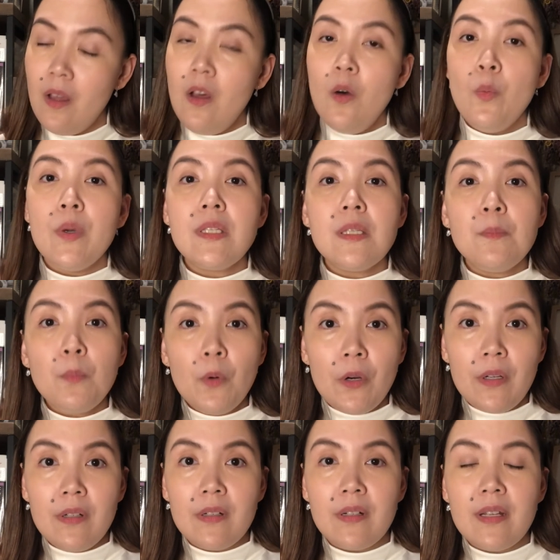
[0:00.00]
What's
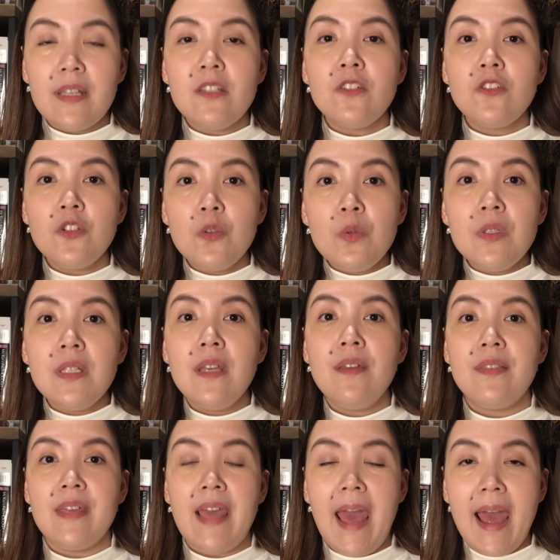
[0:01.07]
important is choosing
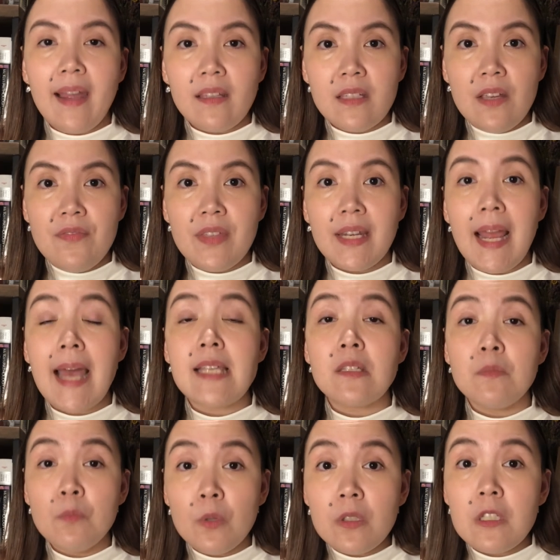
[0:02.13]
the active that has
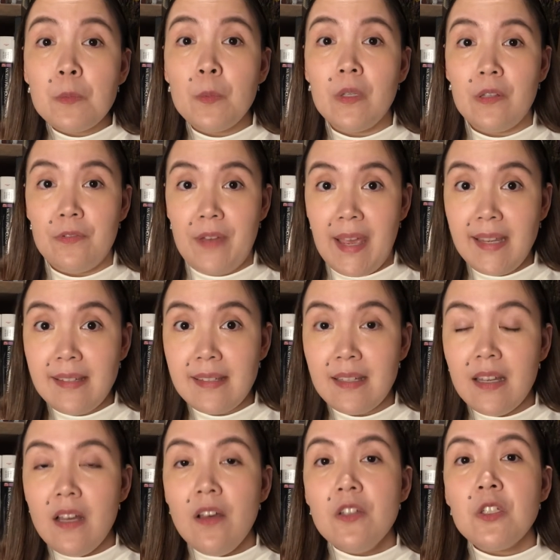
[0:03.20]
multiple effects
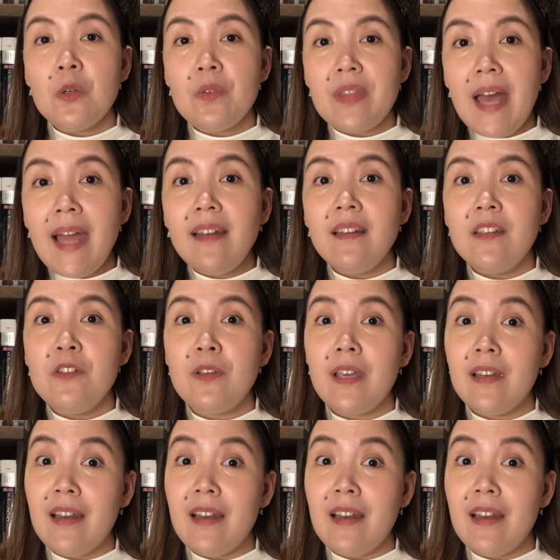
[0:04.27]
so that you can,